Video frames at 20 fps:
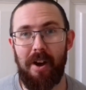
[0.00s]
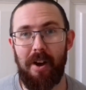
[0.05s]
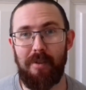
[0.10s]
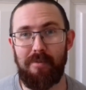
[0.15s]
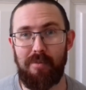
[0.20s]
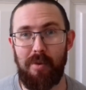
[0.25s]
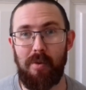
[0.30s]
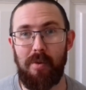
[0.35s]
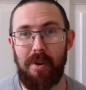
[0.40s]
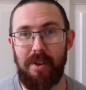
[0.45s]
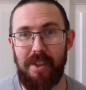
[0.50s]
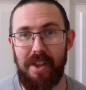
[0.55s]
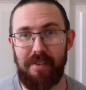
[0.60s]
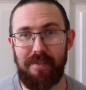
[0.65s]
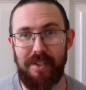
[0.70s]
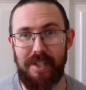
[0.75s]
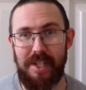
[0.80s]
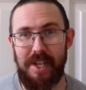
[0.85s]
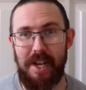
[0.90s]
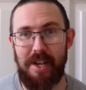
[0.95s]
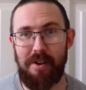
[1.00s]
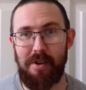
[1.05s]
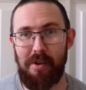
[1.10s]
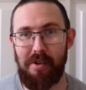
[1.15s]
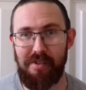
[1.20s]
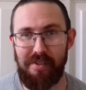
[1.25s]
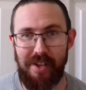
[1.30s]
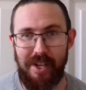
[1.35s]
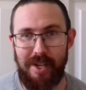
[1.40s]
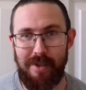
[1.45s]
I've bought another tent
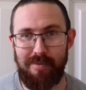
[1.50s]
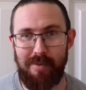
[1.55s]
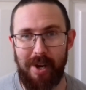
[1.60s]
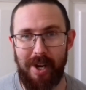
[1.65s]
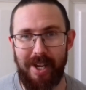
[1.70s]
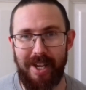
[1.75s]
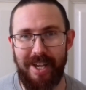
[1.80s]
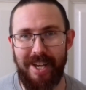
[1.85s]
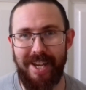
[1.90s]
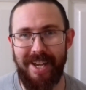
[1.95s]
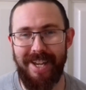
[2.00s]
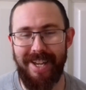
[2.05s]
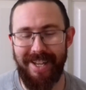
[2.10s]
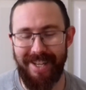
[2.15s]
off eBay.